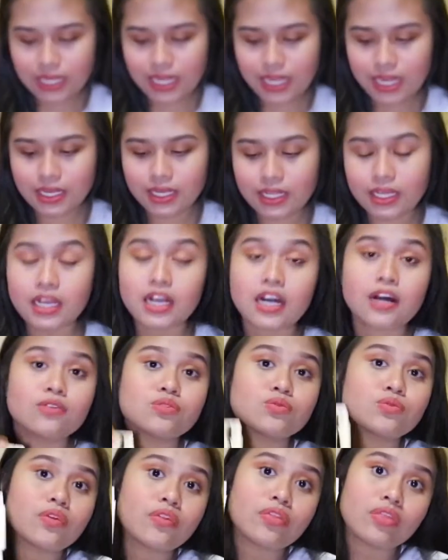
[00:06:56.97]
Then it
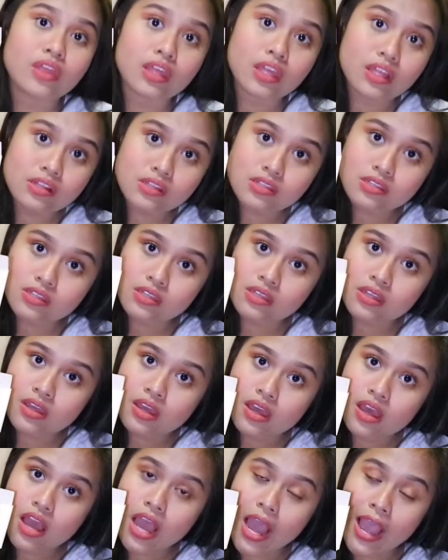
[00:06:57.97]
comes with this
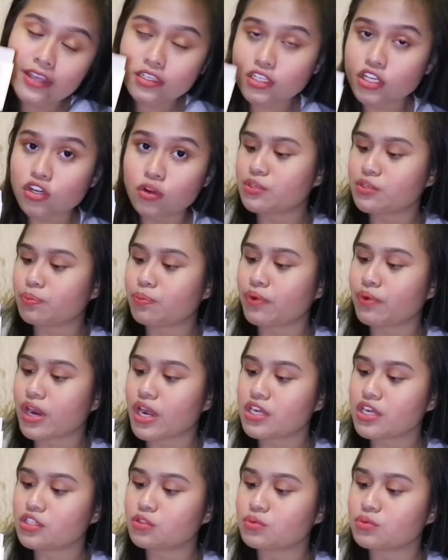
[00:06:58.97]
eyeshadow
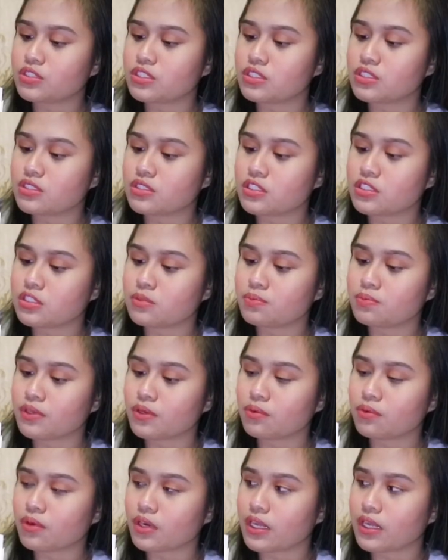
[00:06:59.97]
brush, which is this
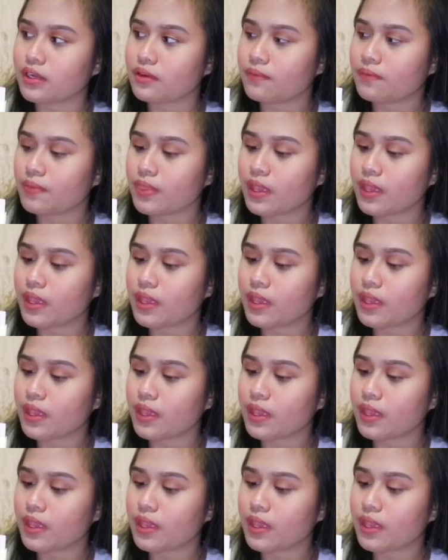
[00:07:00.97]
big one,